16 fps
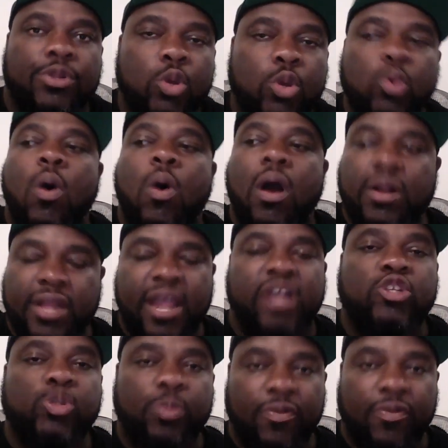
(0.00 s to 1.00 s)
You are
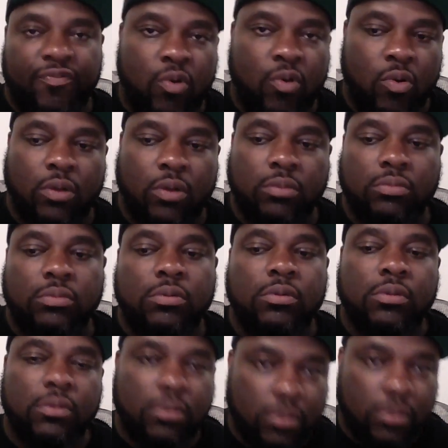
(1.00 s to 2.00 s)
there to perform.
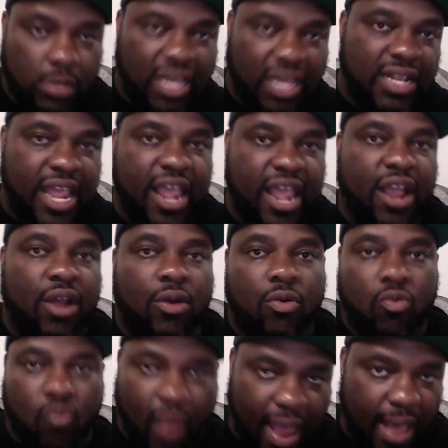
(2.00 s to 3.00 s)
Get
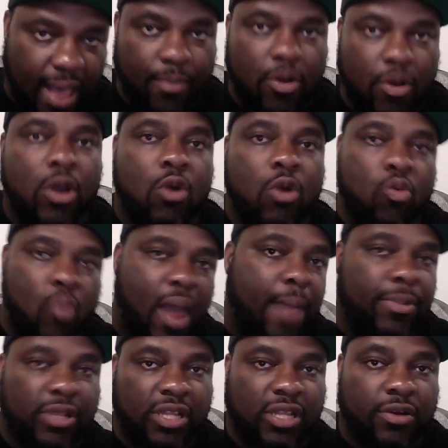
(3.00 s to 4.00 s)
there, rap
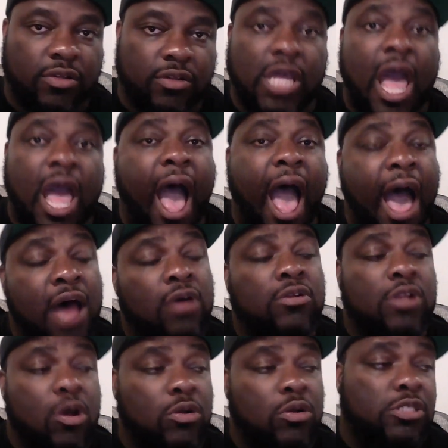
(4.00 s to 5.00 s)
the lyrics. I
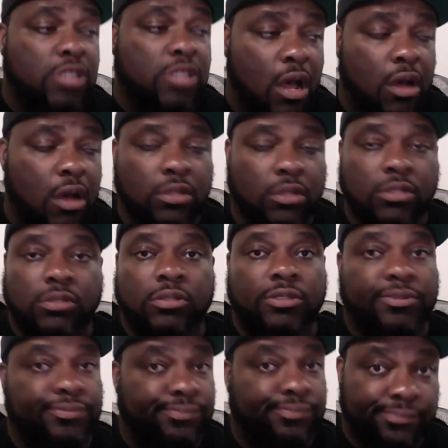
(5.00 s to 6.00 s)
don't know the song.
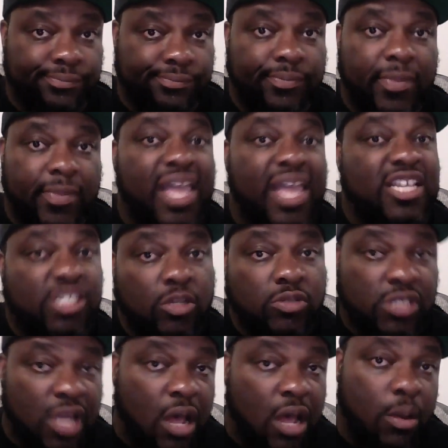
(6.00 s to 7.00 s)
It's
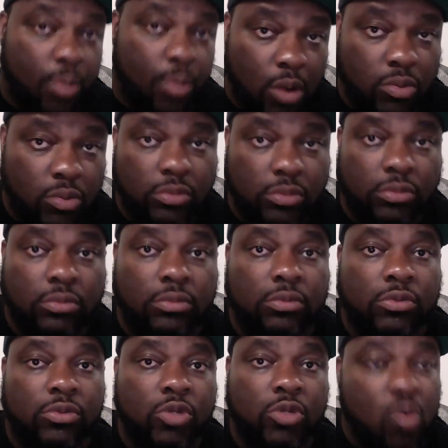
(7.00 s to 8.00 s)
your song, bro.
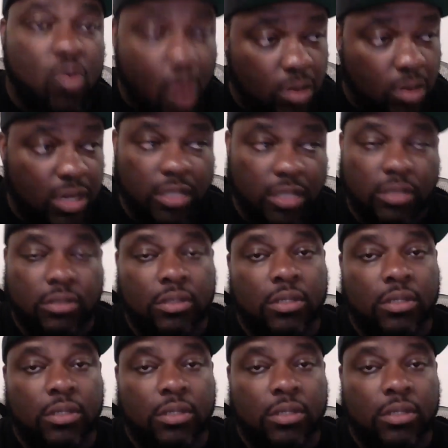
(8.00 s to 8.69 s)
You wrote it.